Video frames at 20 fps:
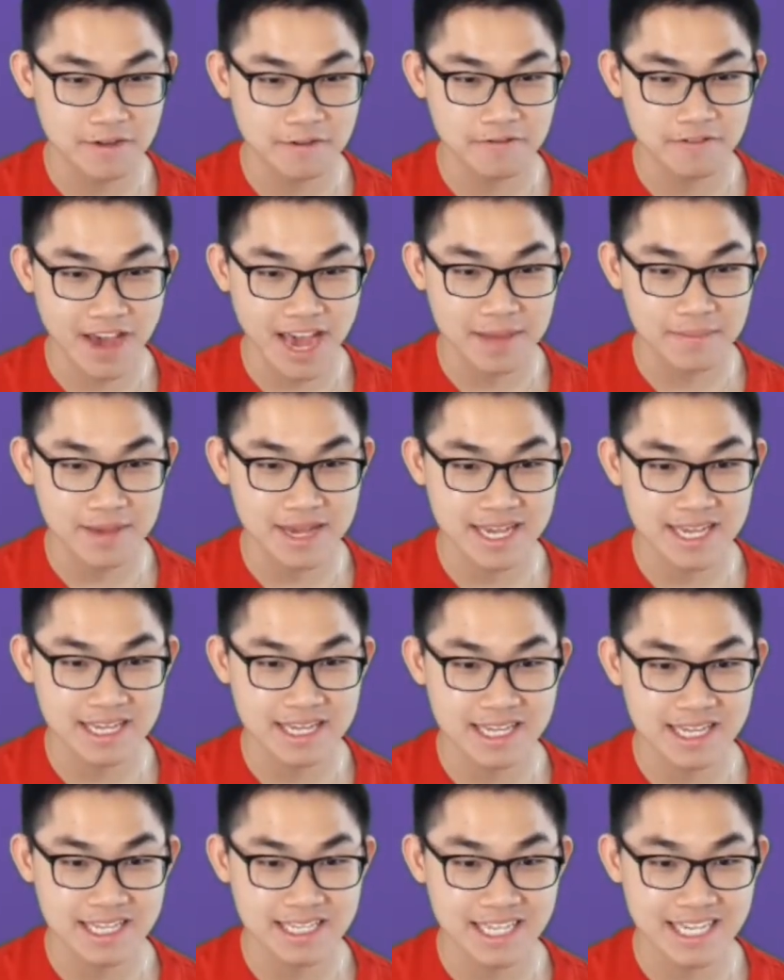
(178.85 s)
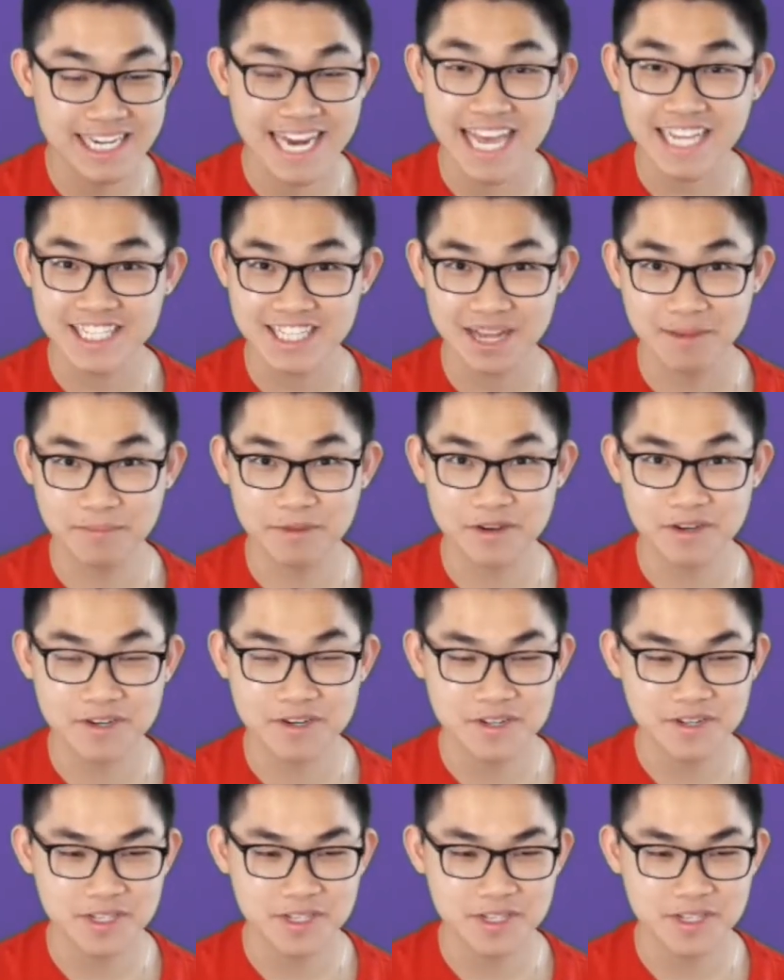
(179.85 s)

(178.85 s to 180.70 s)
find me the next number.